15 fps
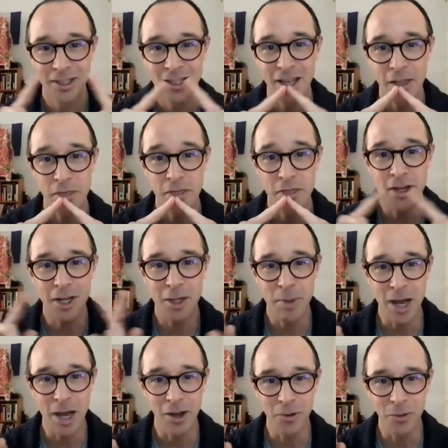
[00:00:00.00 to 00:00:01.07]
and think
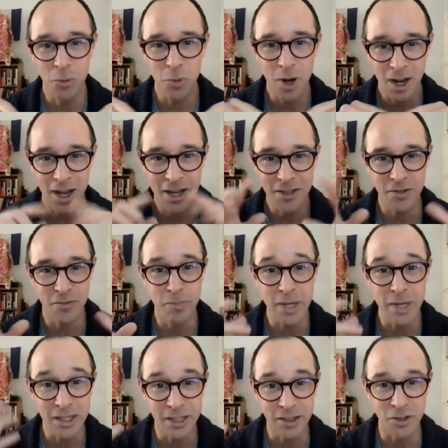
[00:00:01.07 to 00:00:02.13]
about what kinds of
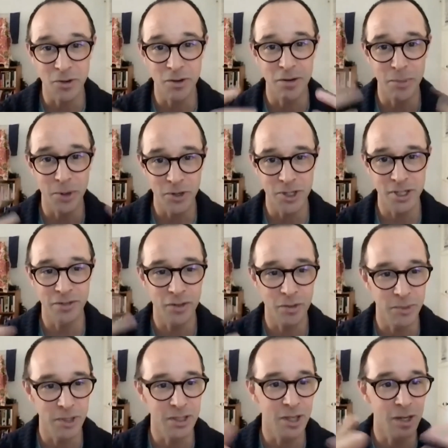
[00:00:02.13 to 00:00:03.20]
meanings are emerging from
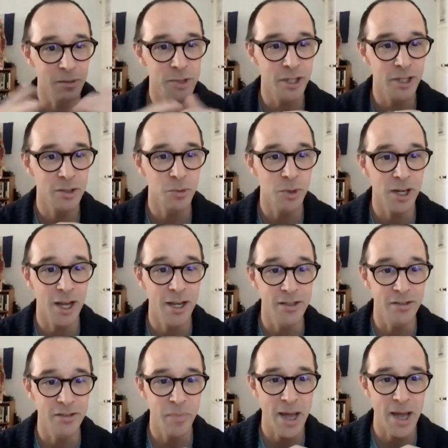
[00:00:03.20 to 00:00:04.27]
these objects, what kinds
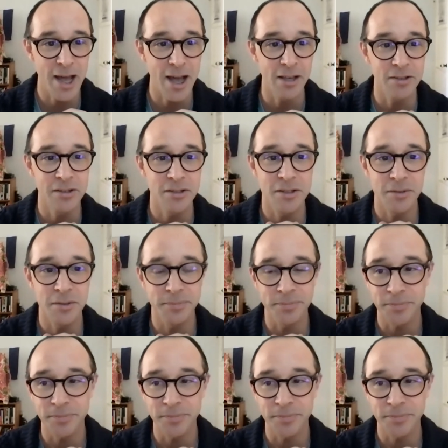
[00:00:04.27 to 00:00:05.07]
of pasts.